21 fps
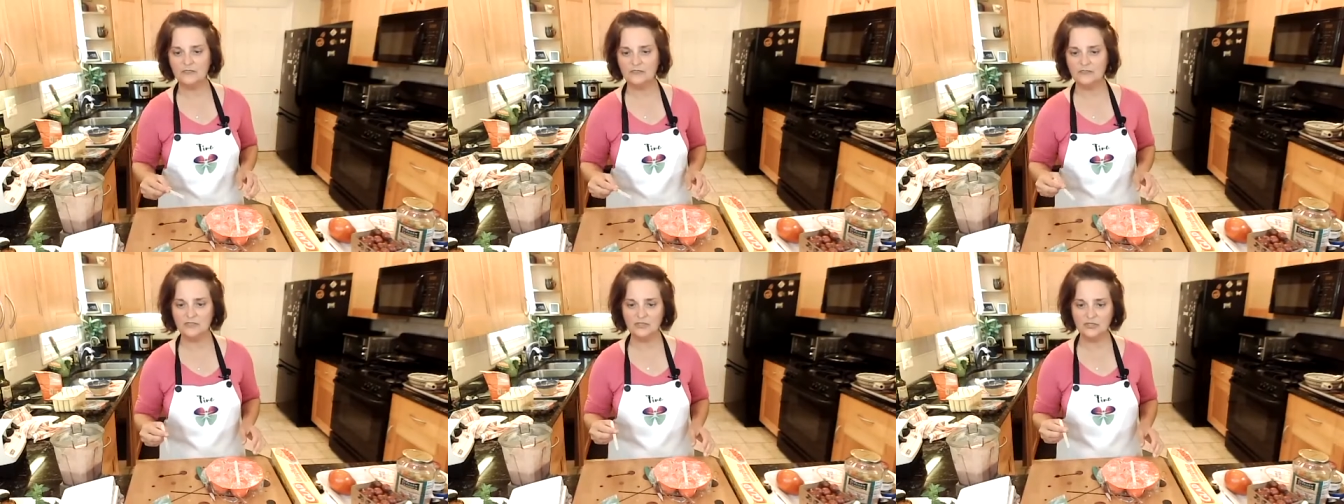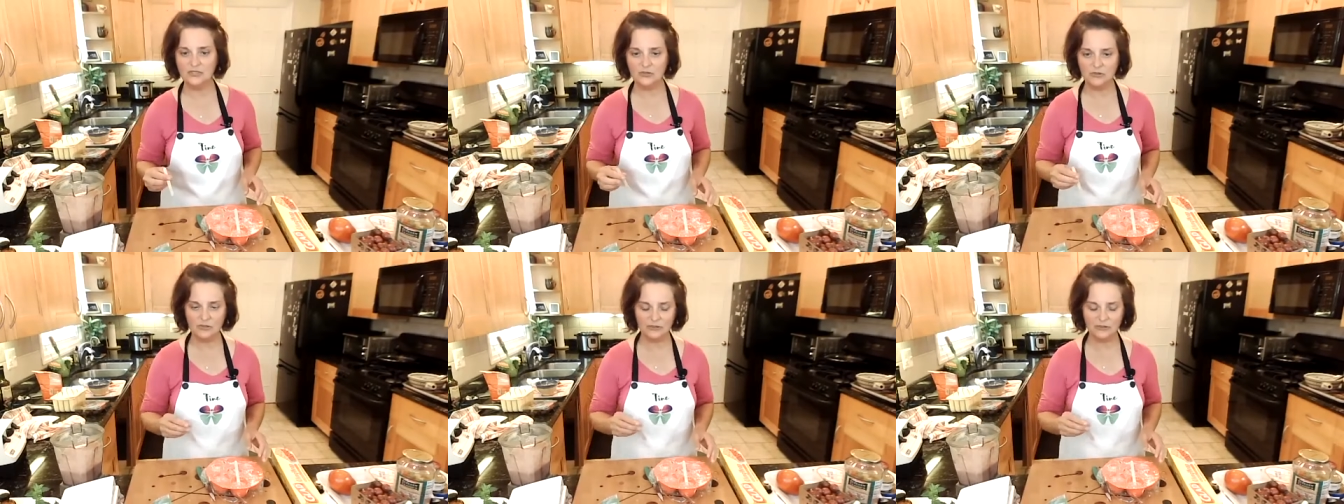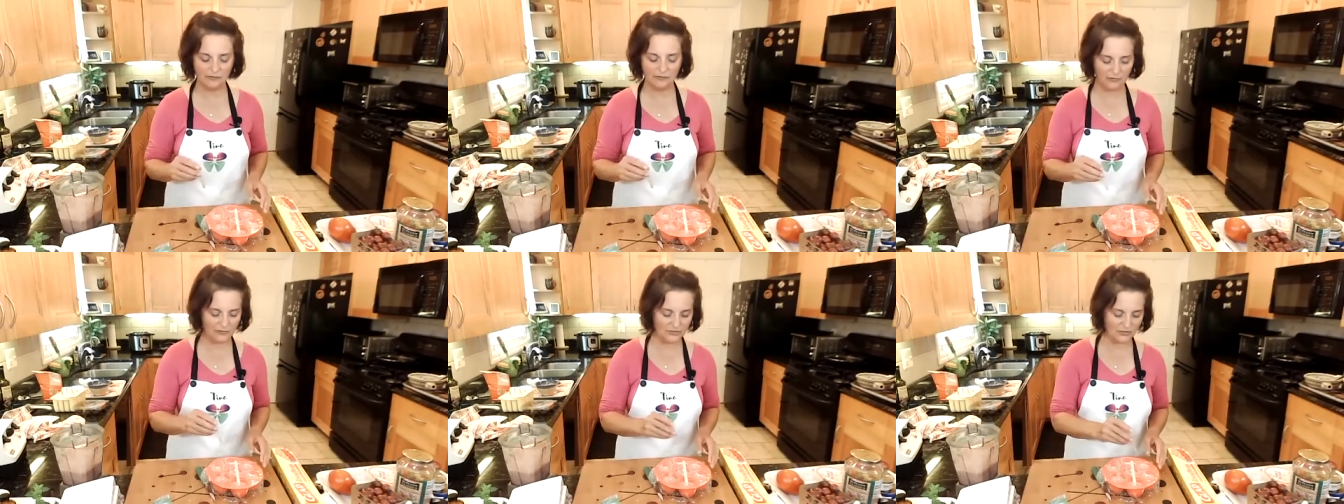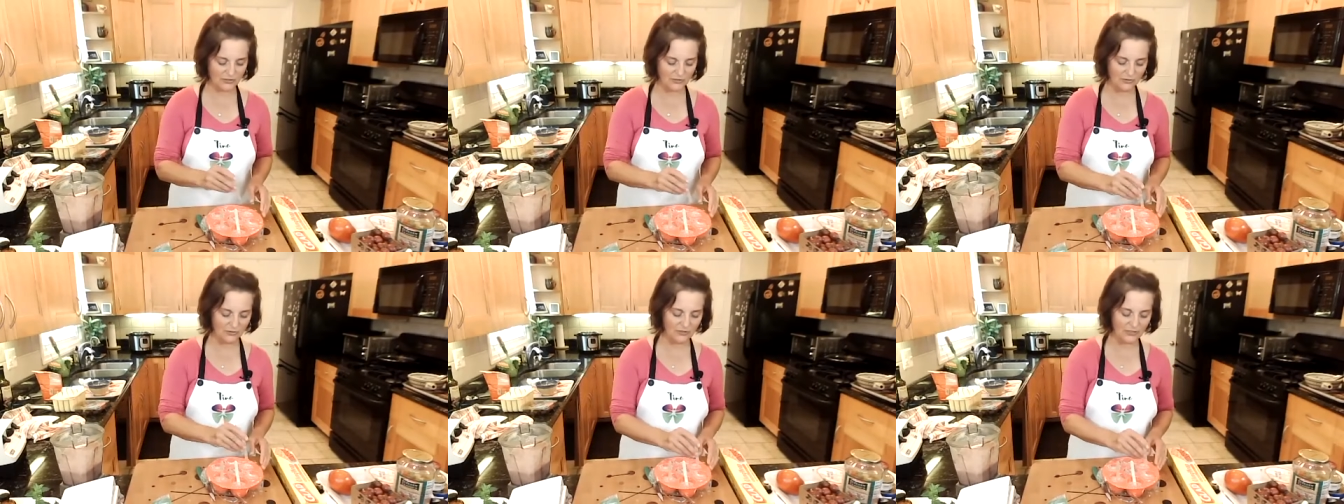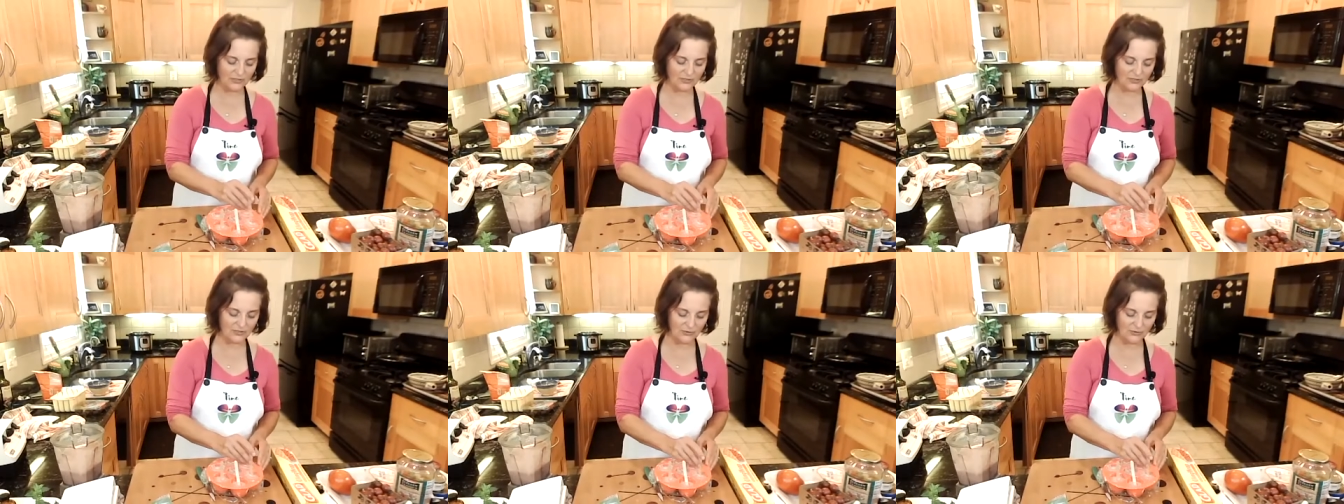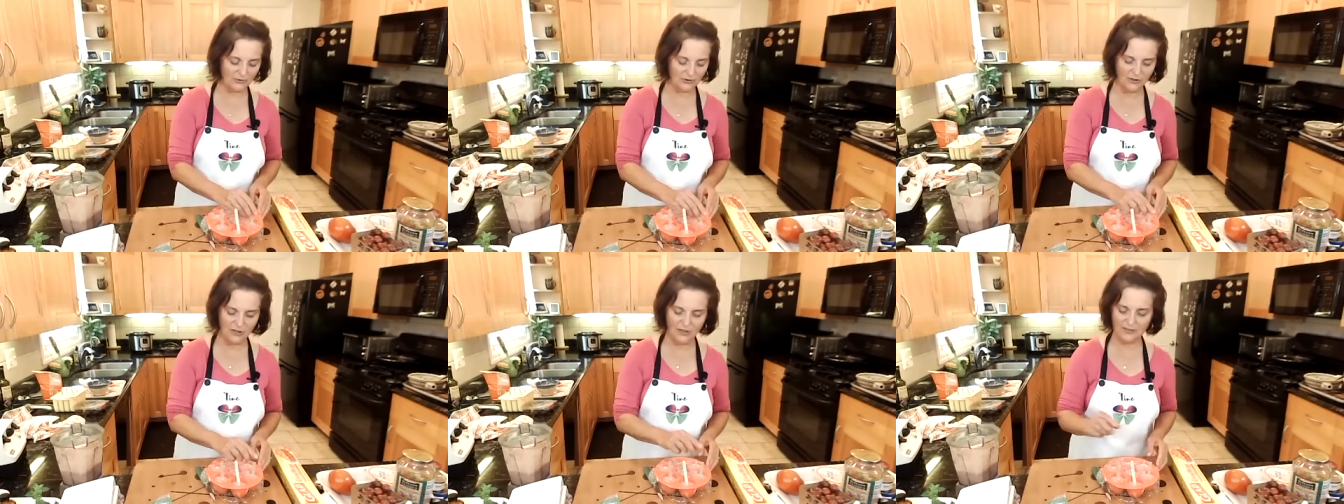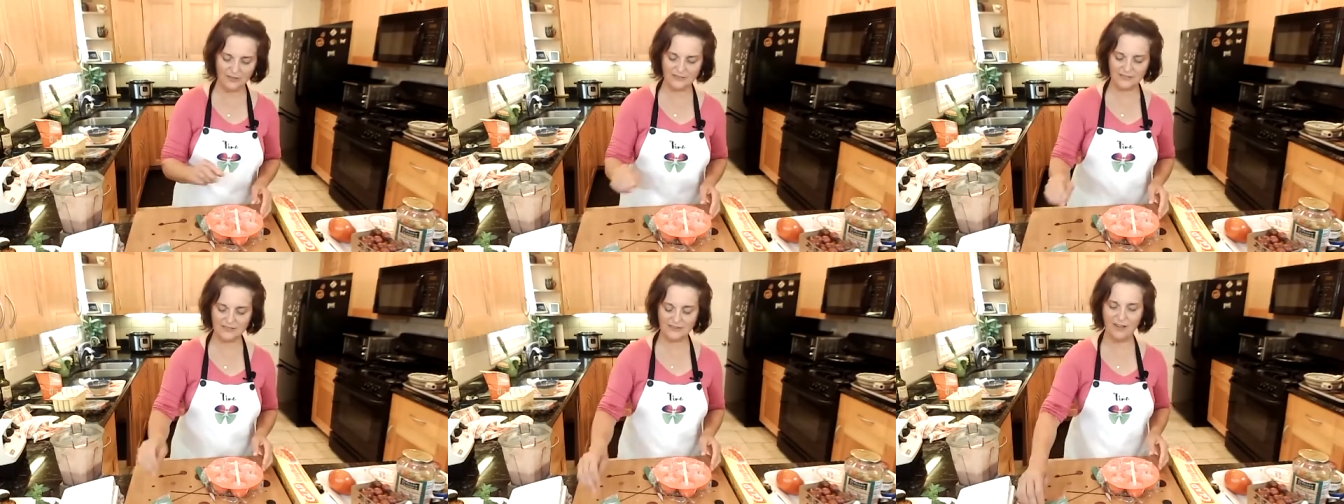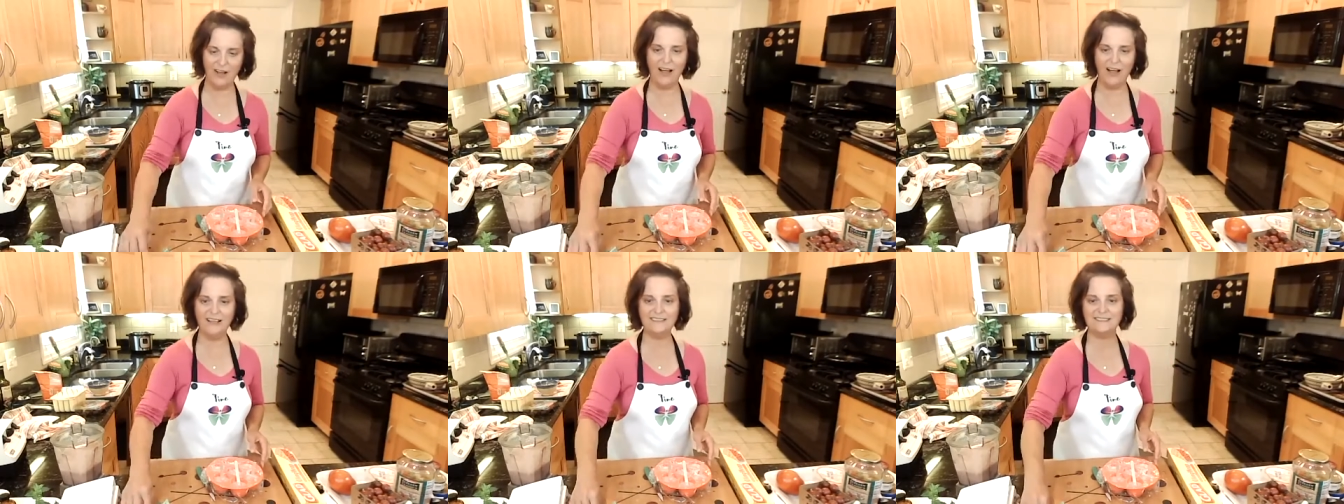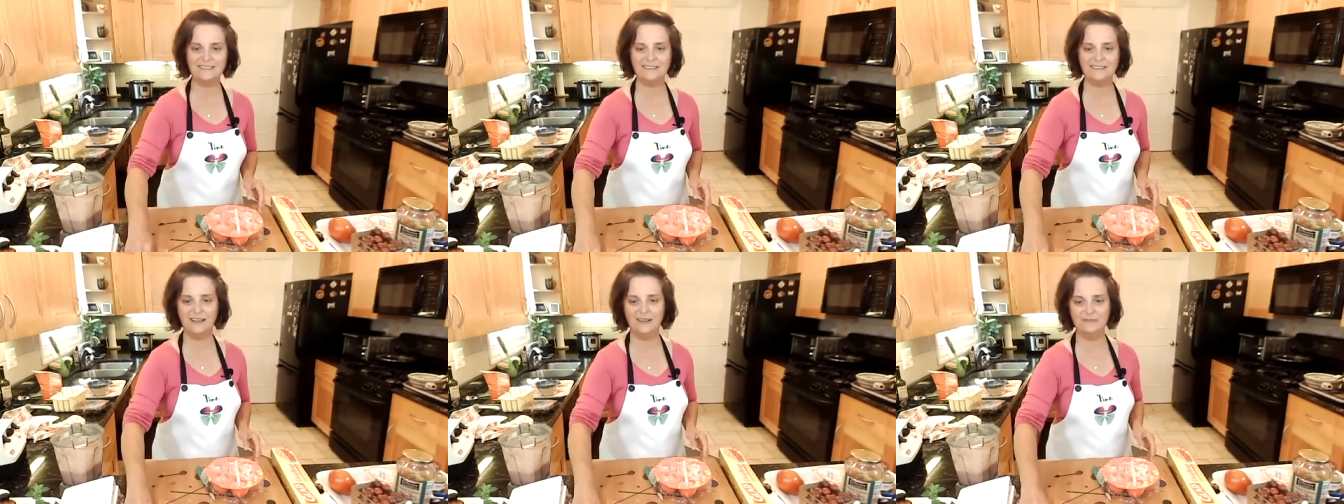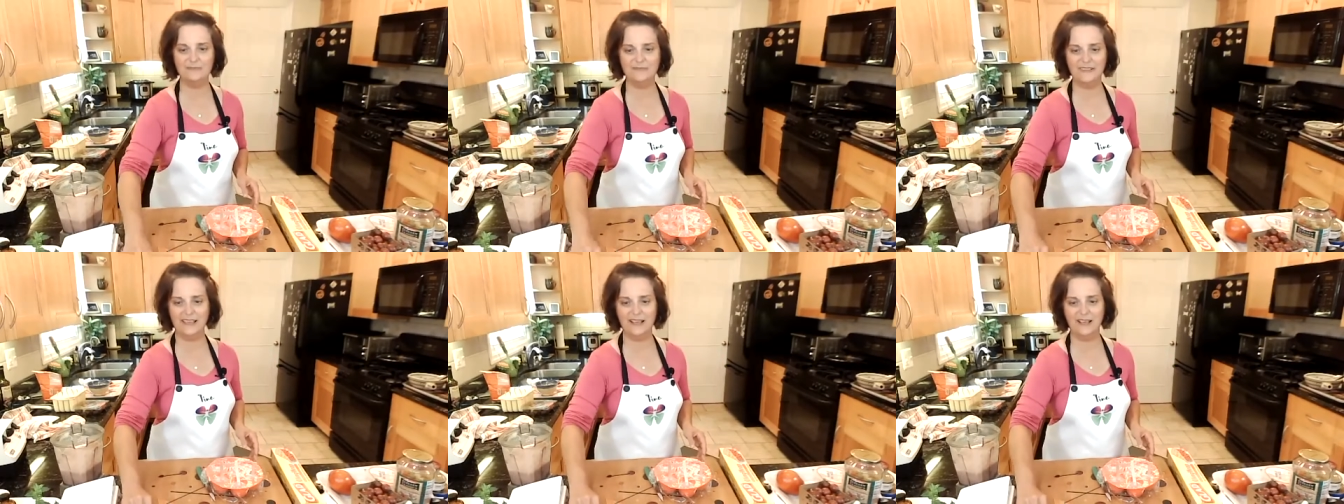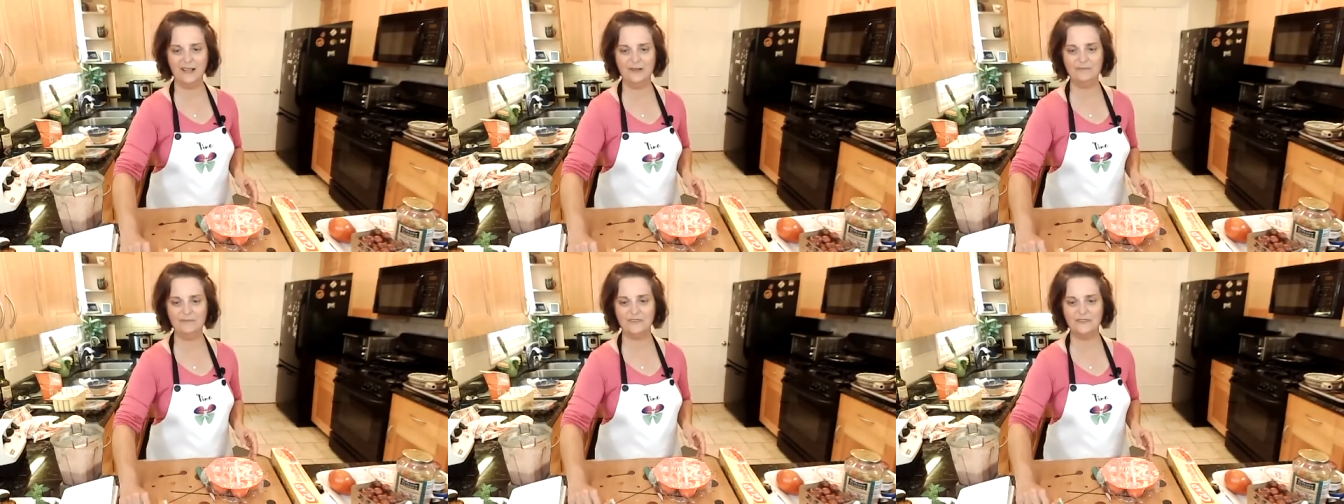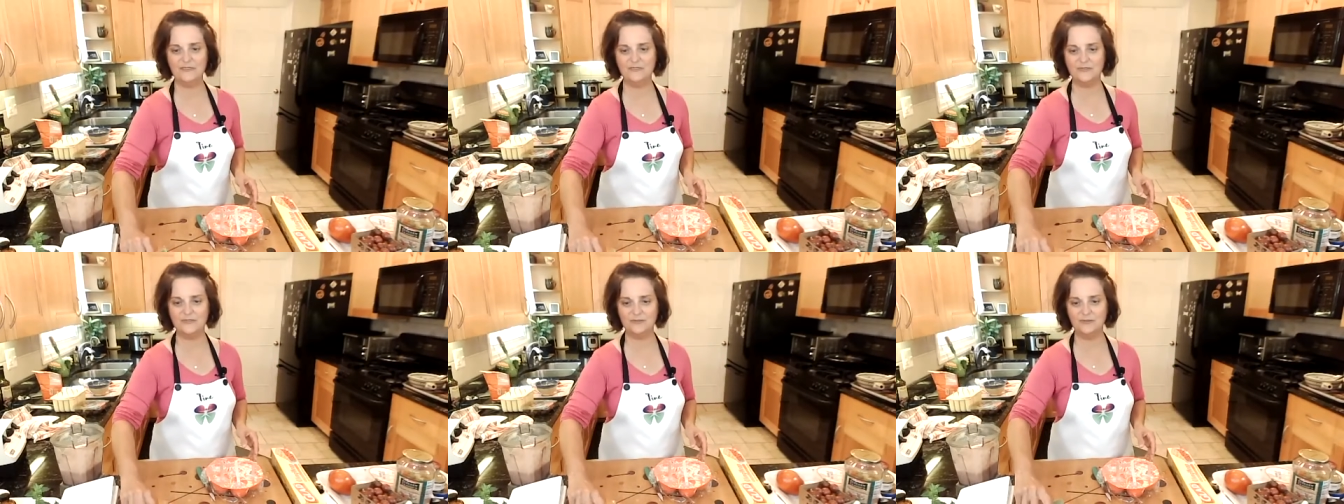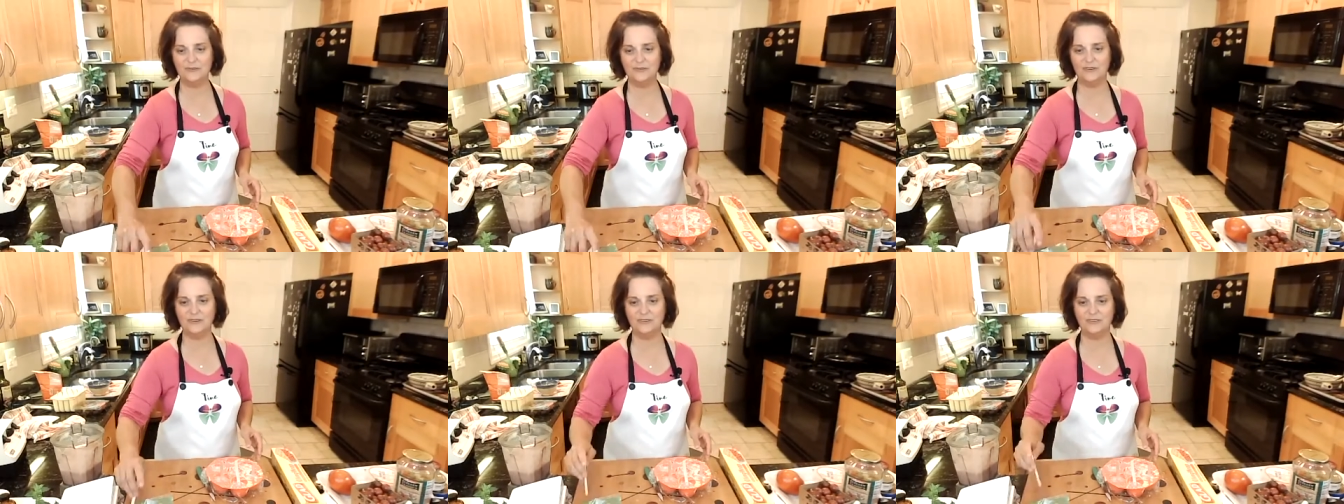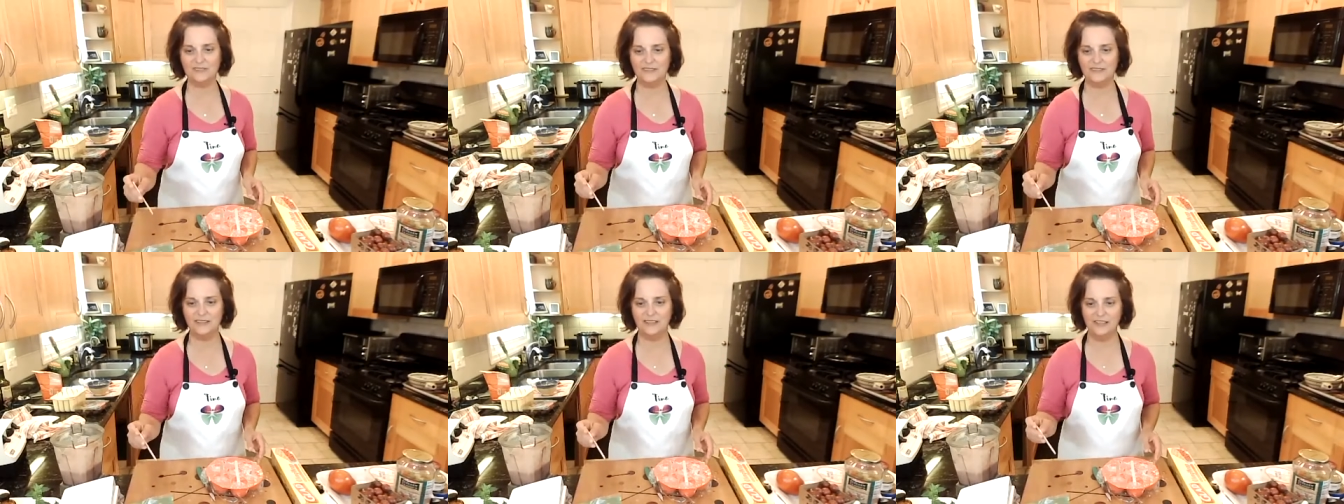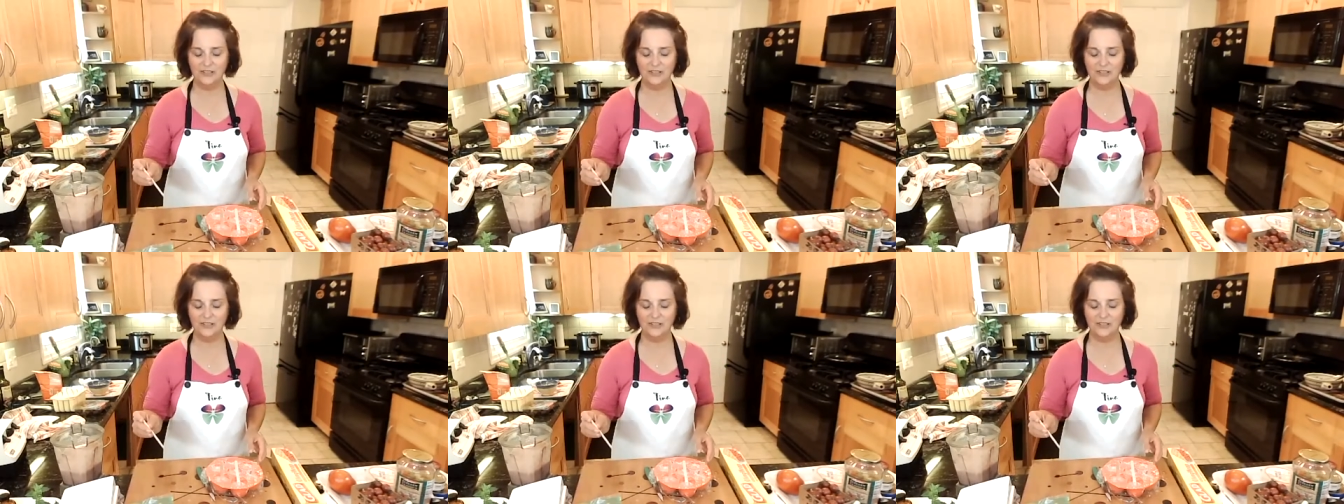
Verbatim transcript: Zoodle, the zoodles, awesome. Yep, the zoodles.